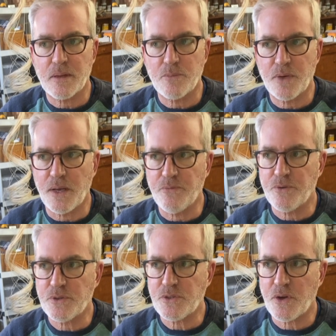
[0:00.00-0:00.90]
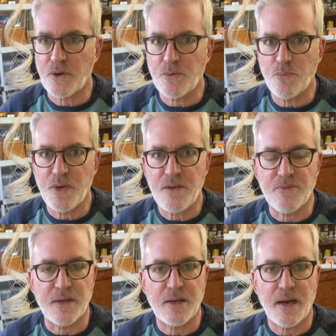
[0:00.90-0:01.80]
when I first started
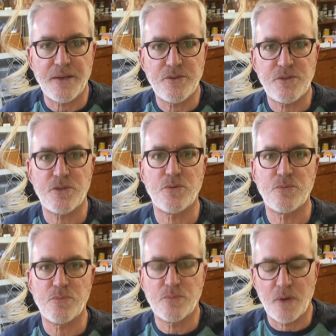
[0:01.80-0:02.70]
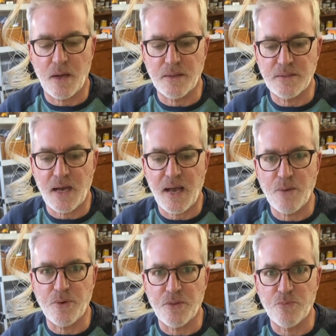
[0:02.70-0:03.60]
weaving, I used to dye
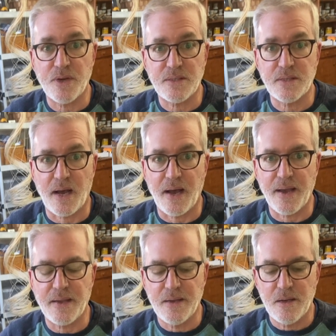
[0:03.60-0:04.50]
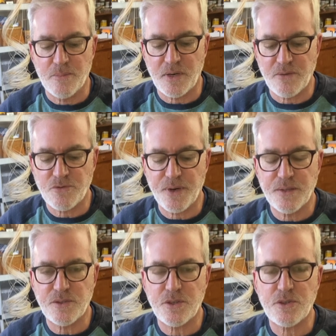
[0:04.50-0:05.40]
with RIT dye, but I've
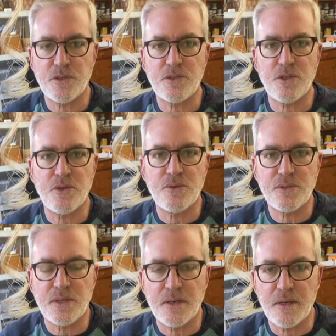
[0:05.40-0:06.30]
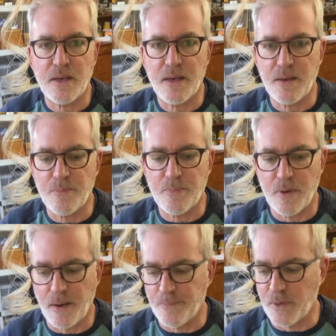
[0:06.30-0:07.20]
transitioned to using
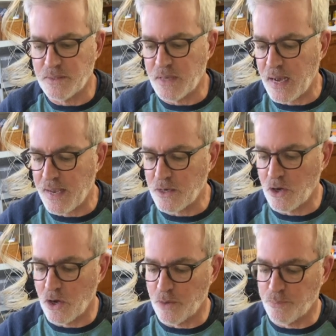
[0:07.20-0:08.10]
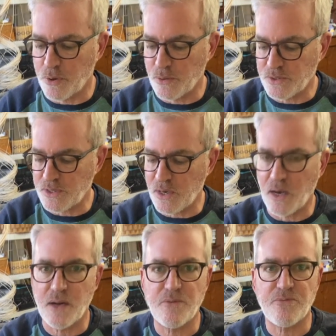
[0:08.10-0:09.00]
a dye called
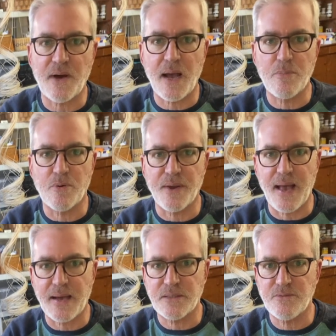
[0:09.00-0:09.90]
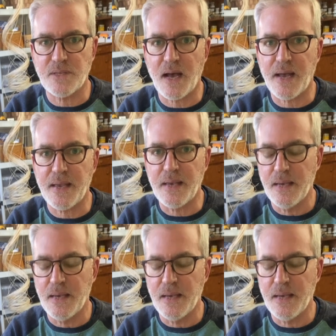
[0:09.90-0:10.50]
Procion Fiber reactive dye,